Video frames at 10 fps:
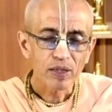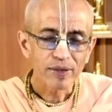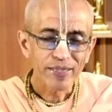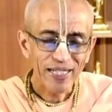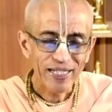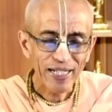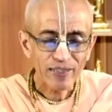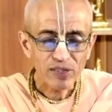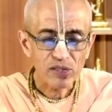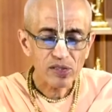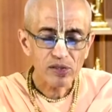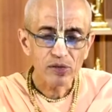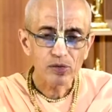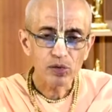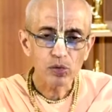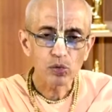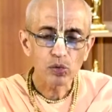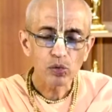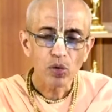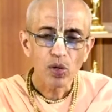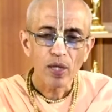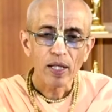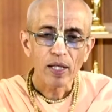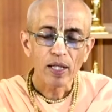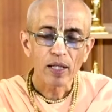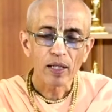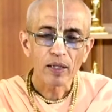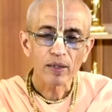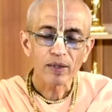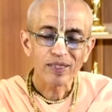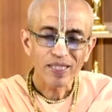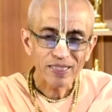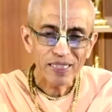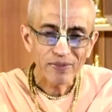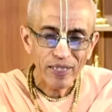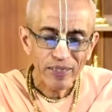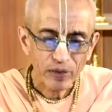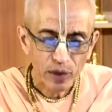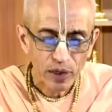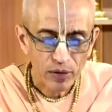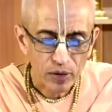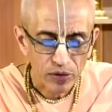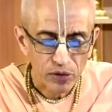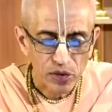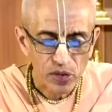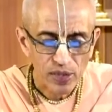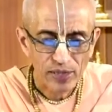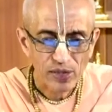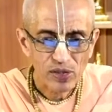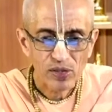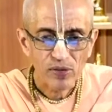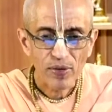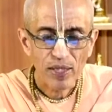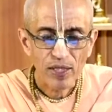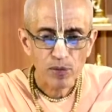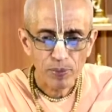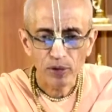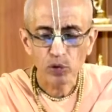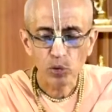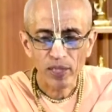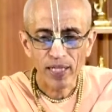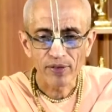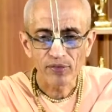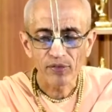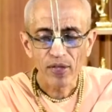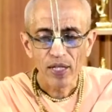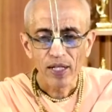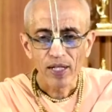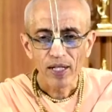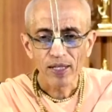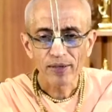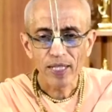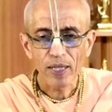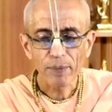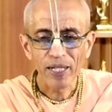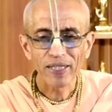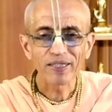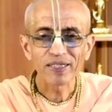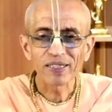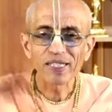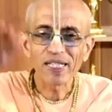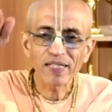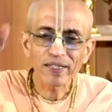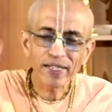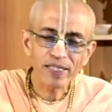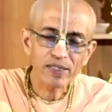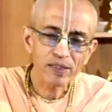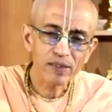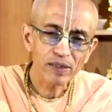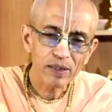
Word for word: neglects to uh, cultivate Krishna consciousness, spiritual life, and thereby degrades